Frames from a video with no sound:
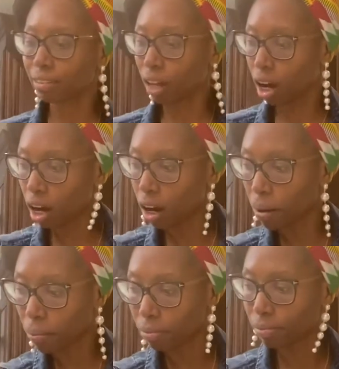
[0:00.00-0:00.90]

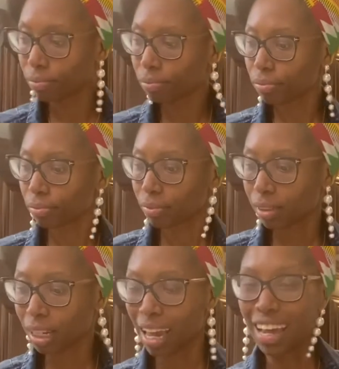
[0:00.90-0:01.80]
Not
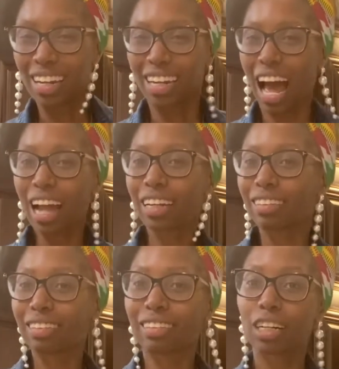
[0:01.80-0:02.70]

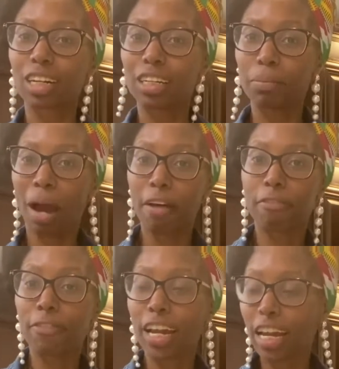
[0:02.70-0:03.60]
necessarily my
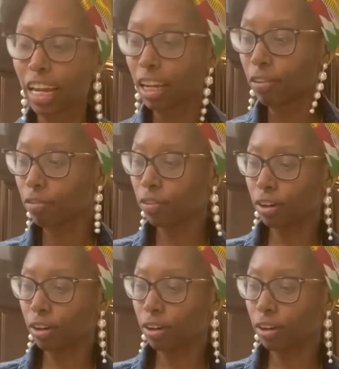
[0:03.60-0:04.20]
fave,